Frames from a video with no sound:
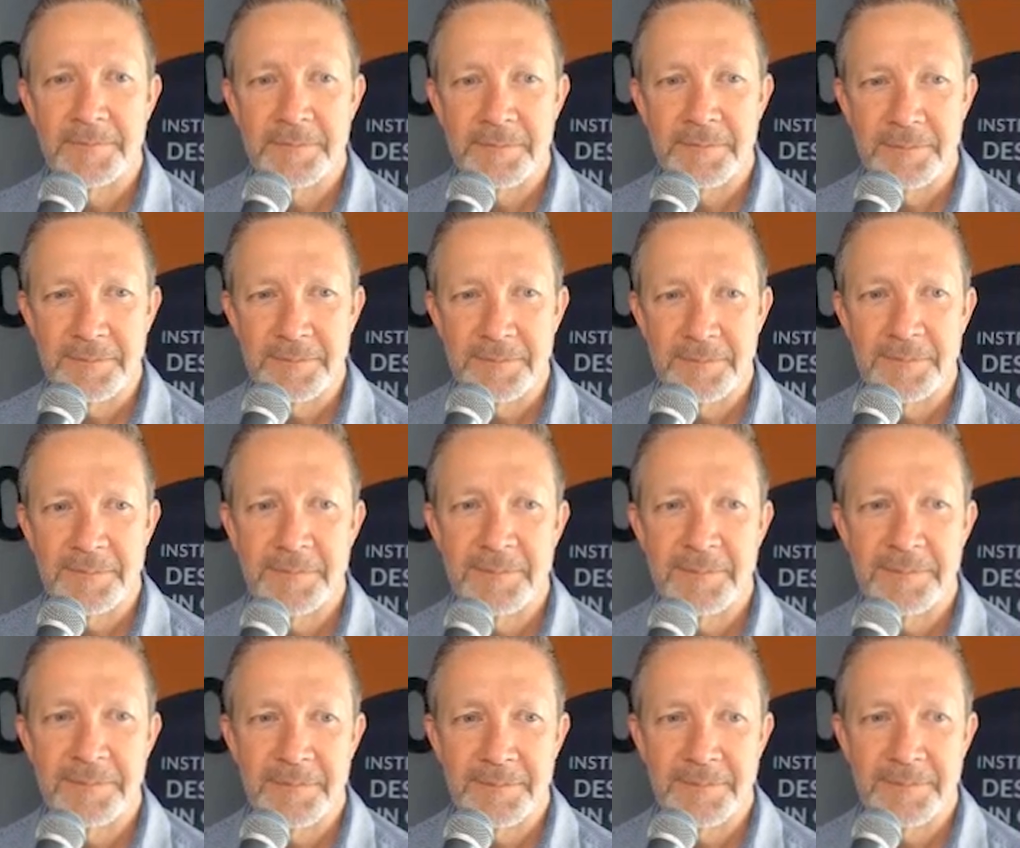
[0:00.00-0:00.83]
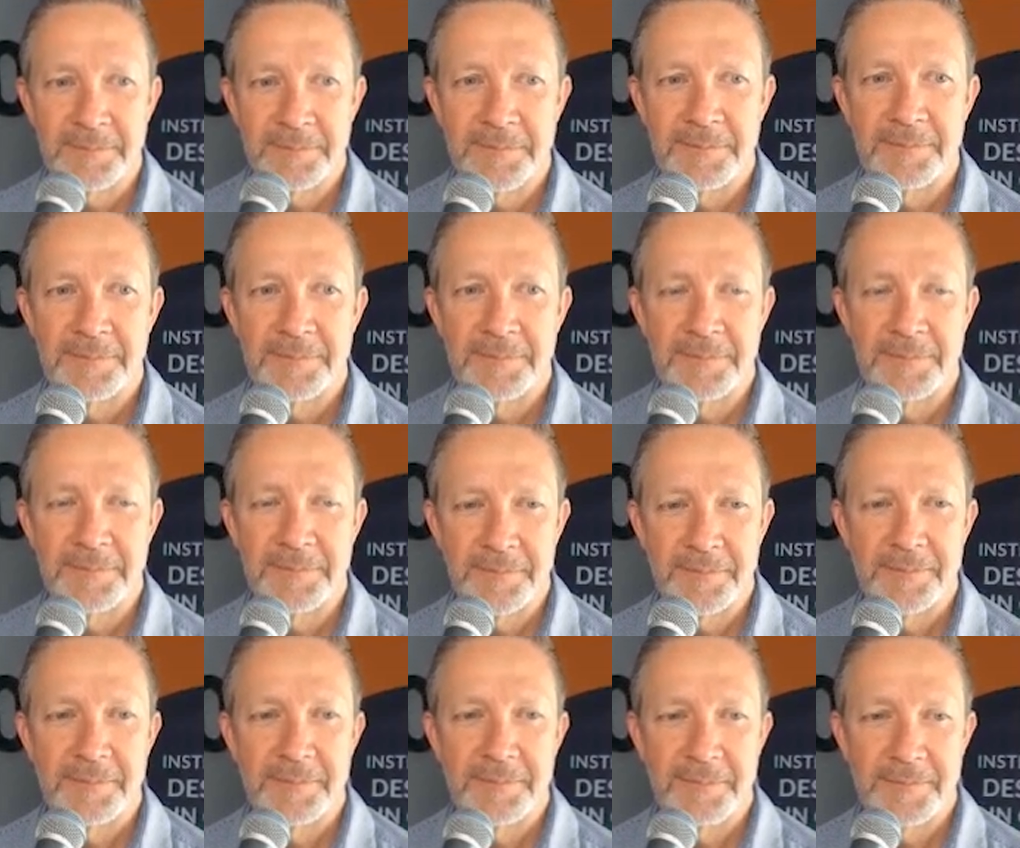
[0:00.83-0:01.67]

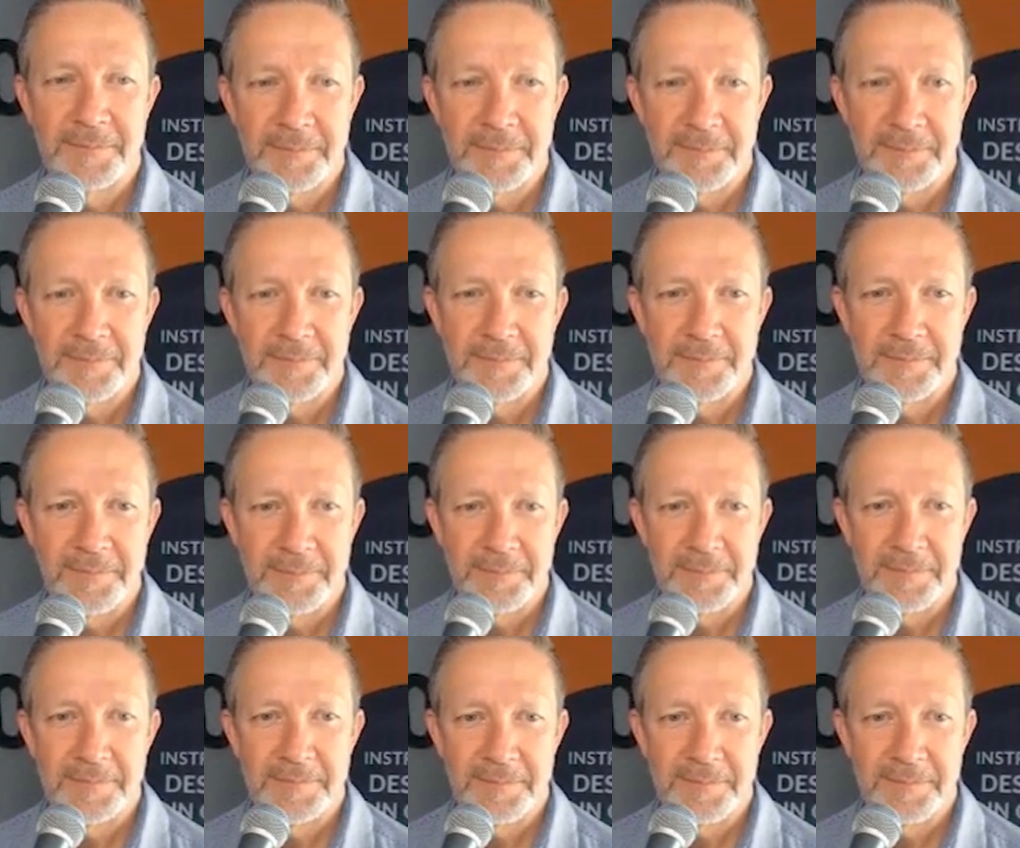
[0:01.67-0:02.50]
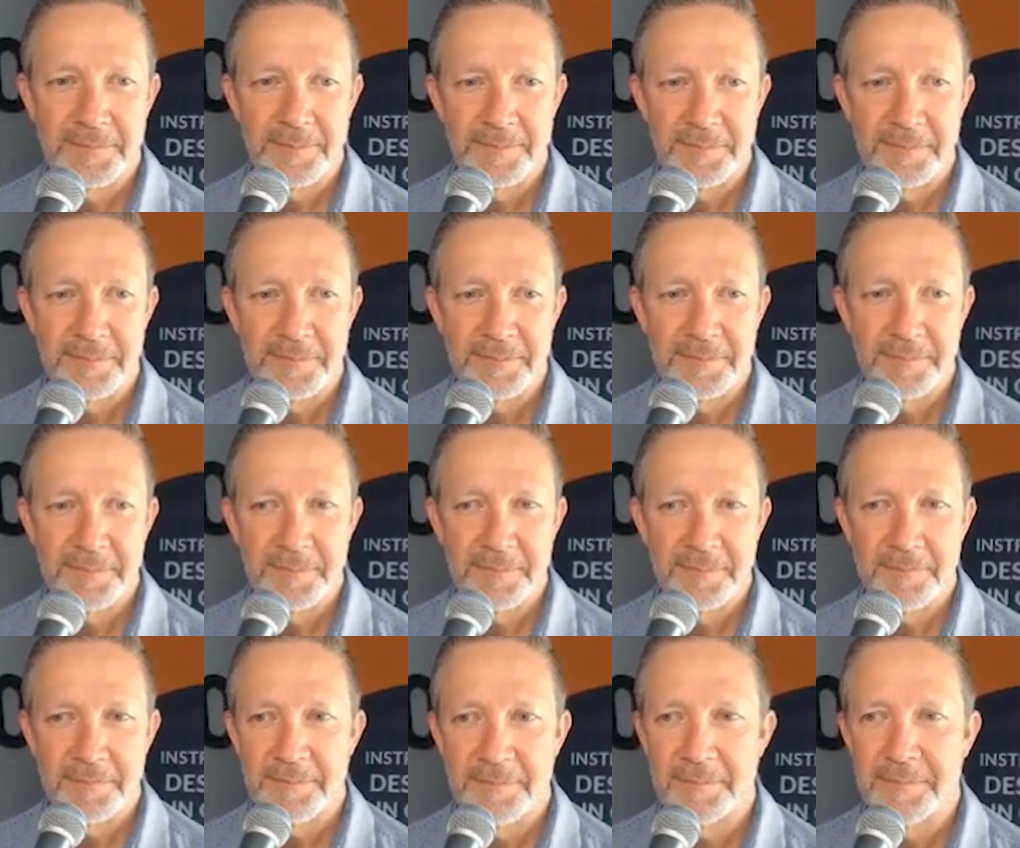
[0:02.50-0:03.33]

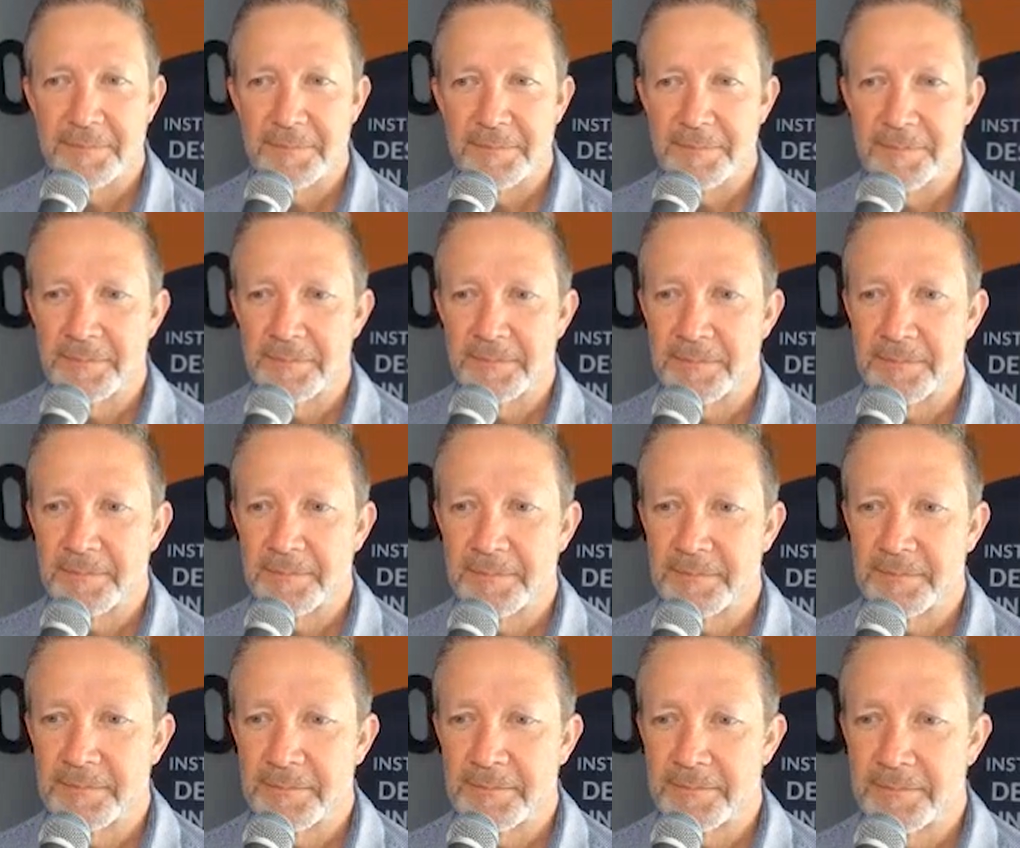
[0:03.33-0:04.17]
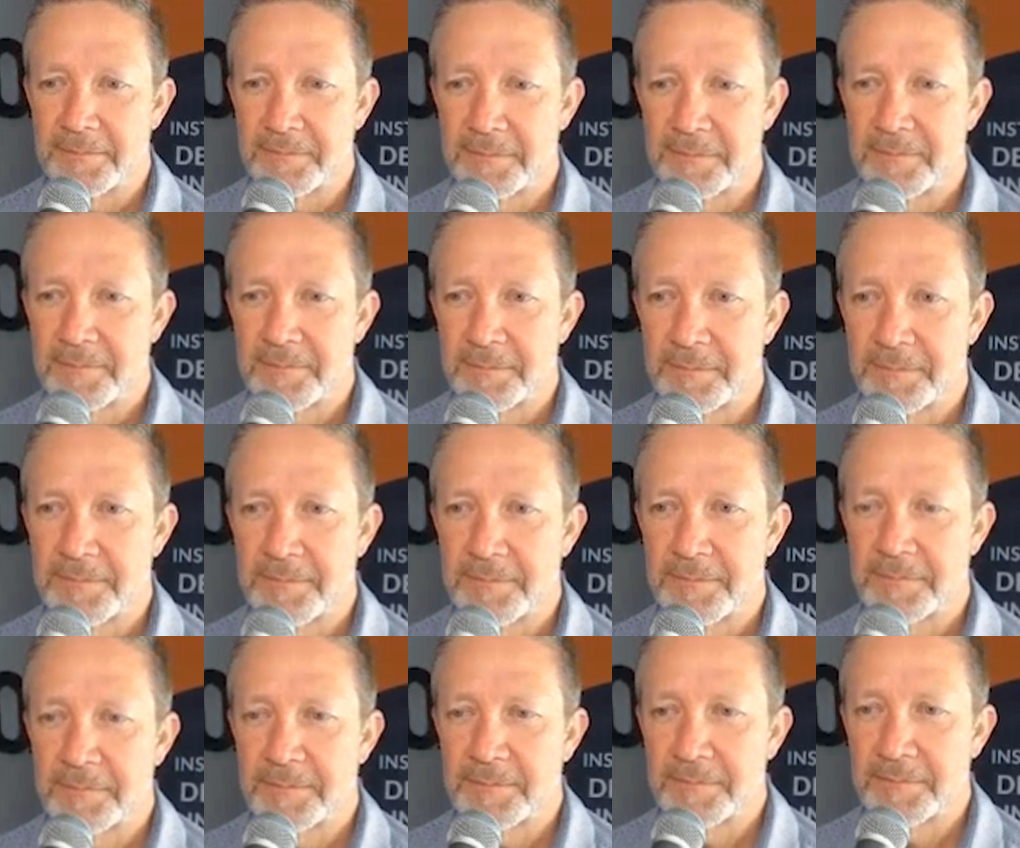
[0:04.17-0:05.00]

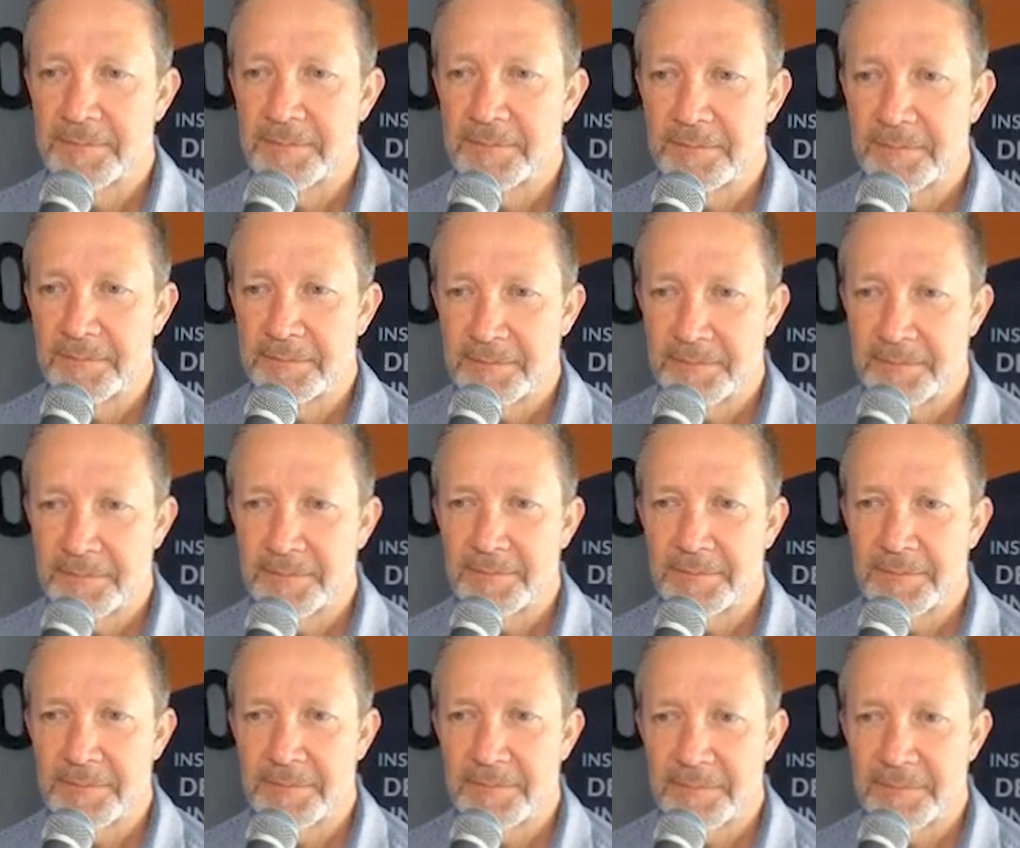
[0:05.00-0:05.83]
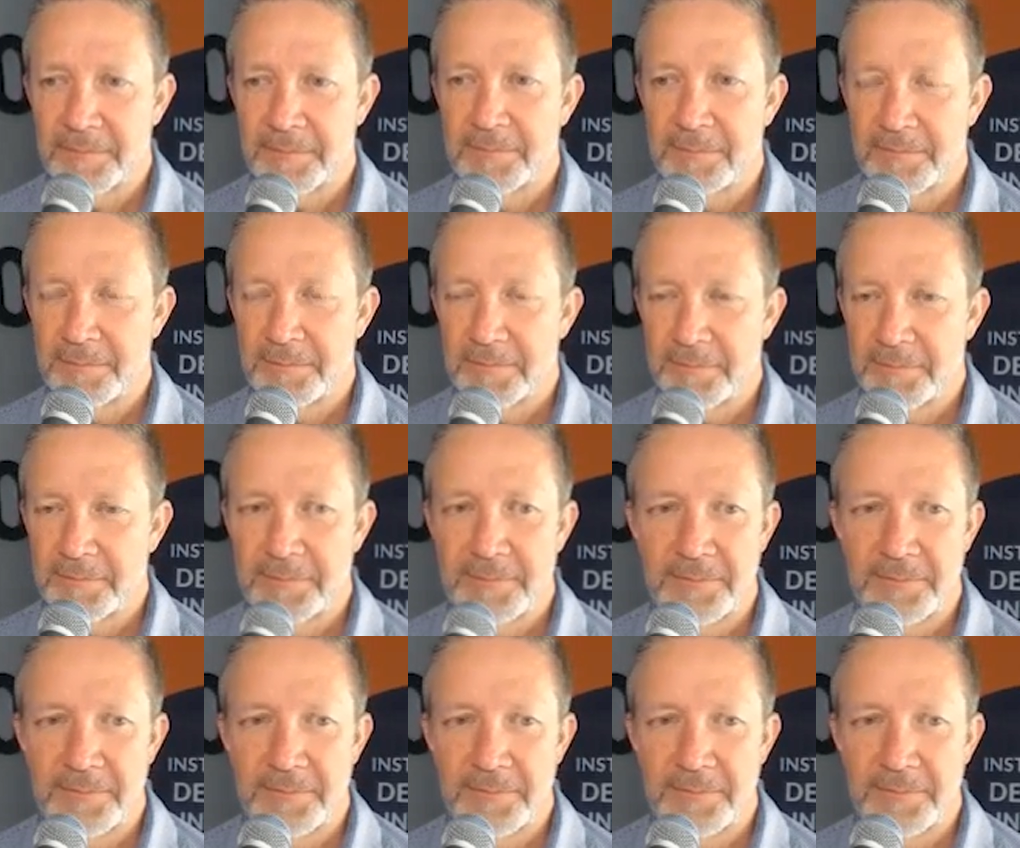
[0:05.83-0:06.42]
The person shown says nothing.